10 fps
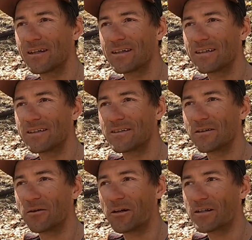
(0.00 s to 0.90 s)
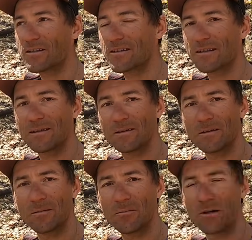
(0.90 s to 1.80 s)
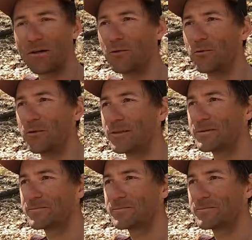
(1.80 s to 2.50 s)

So that's pretty cool.